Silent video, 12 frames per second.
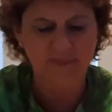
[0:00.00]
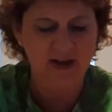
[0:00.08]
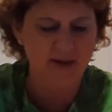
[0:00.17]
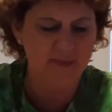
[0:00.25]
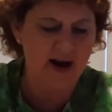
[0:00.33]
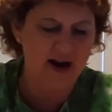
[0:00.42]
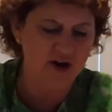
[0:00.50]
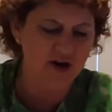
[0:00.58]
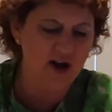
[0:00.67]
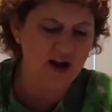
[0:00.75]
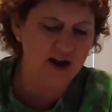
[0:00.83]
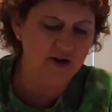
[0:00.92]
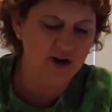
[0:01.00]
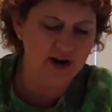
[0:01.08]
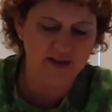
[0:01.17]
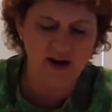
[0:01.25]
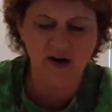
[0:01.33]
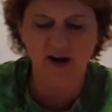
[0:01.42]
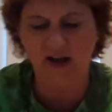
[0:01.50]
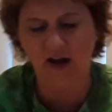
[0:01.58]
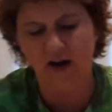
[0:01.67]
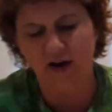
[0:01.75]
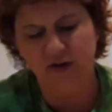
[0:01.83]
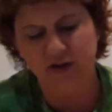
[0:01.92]
he might. Are you not hungry? There he
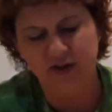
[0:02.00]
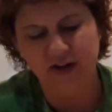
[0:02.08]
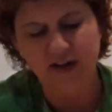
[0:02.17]
goes.